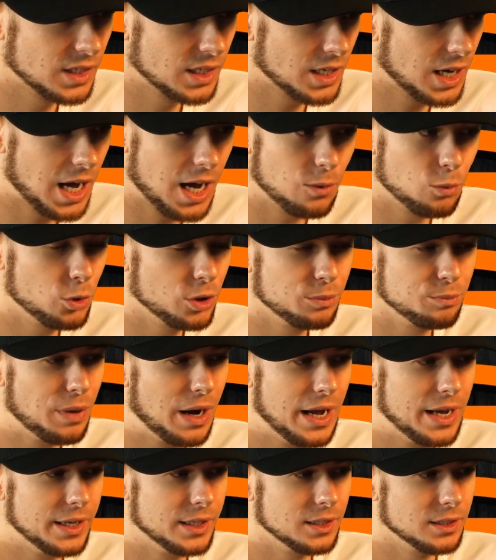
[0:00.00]
I wouldn't
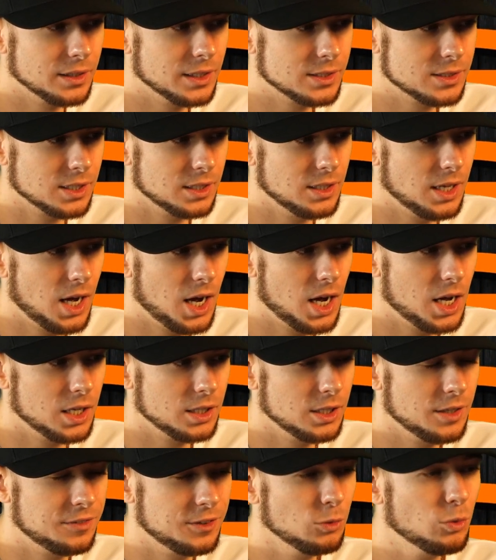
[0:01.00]
buy it. Listen,
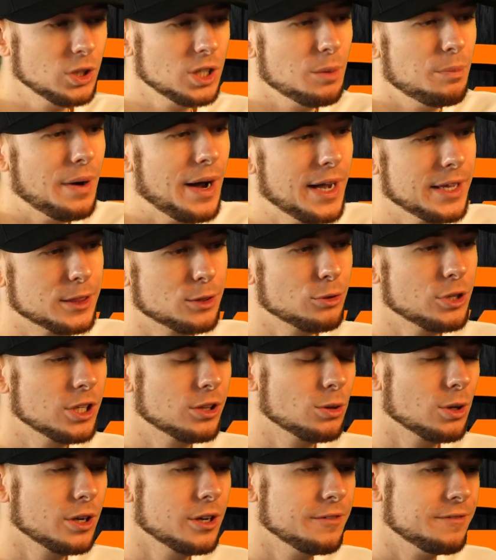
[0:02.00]
if you want to buy a
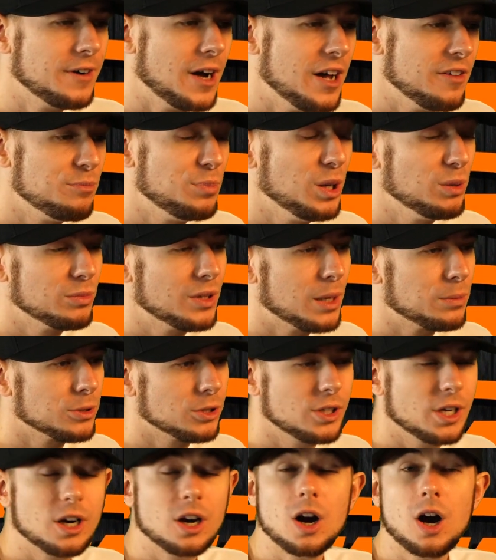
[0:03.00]
335 BMW,
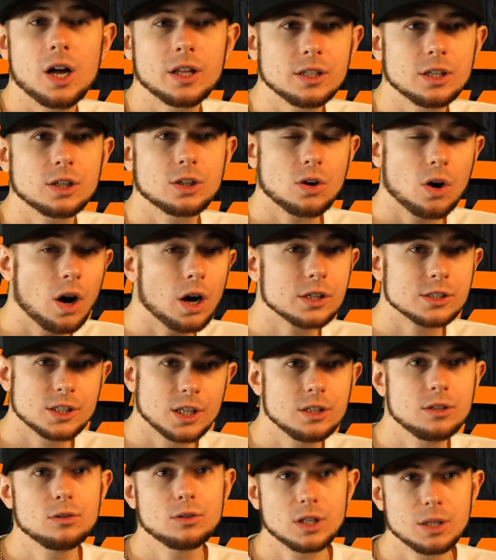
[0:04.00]
there are other cars that
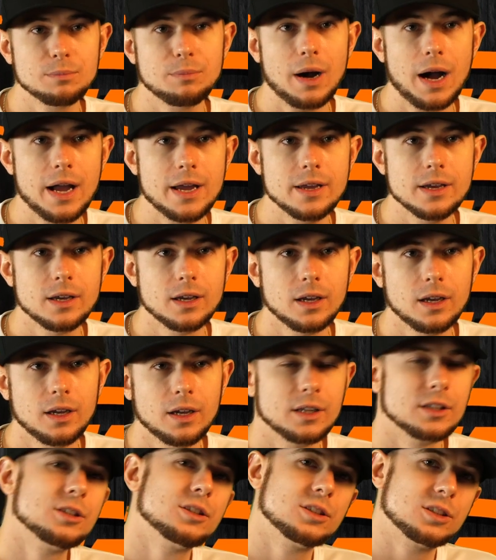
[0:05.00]
you can buy.
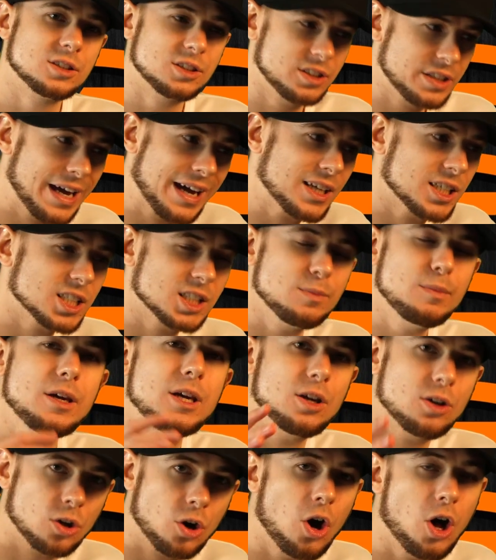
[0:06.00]
Text me,
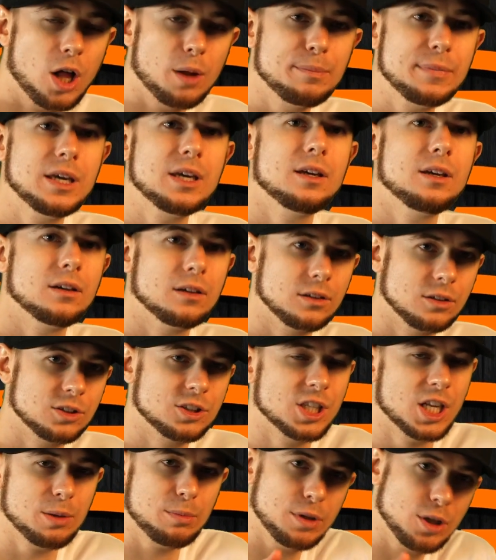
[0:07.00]
call me,
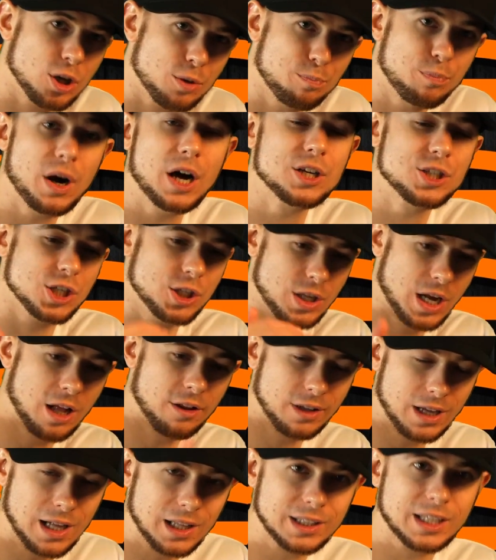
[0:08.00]
tell me your budget.
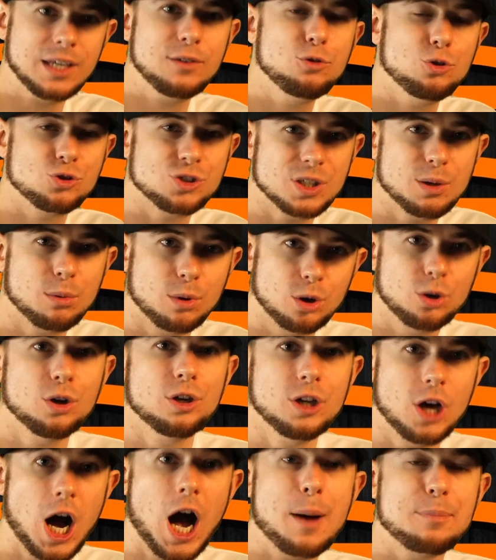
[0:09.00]
I'll give you some
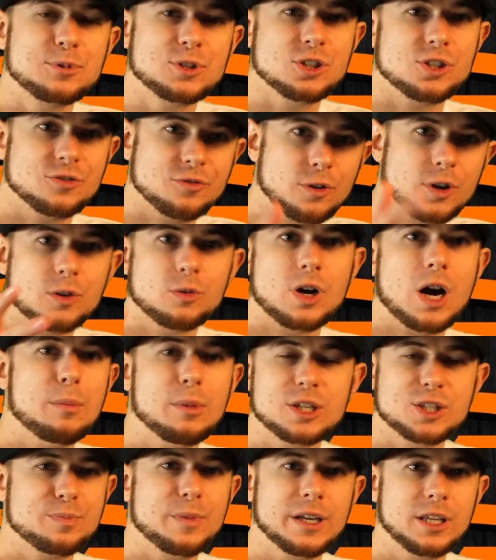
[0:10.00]
good options for how
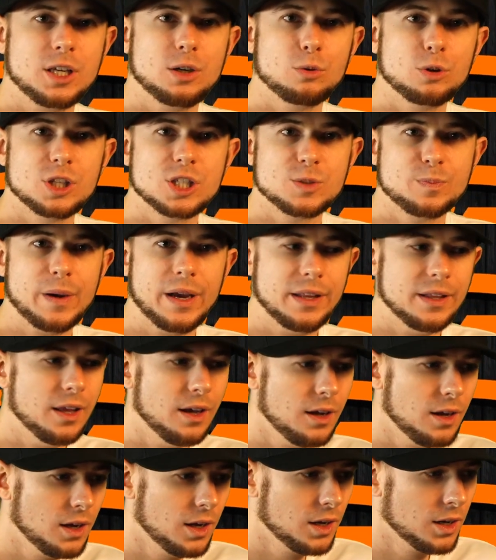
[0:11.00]
much money you want to spend.
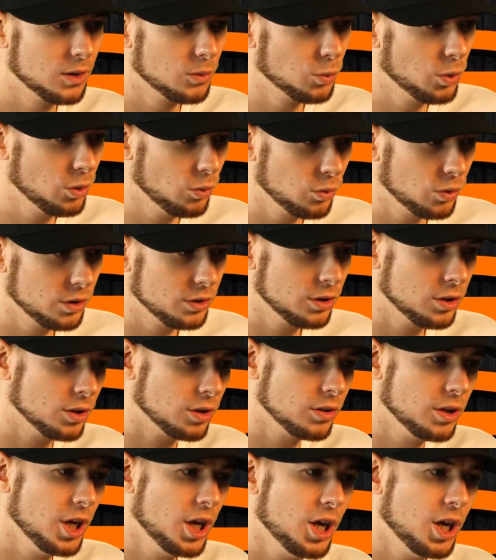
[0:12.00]
You know,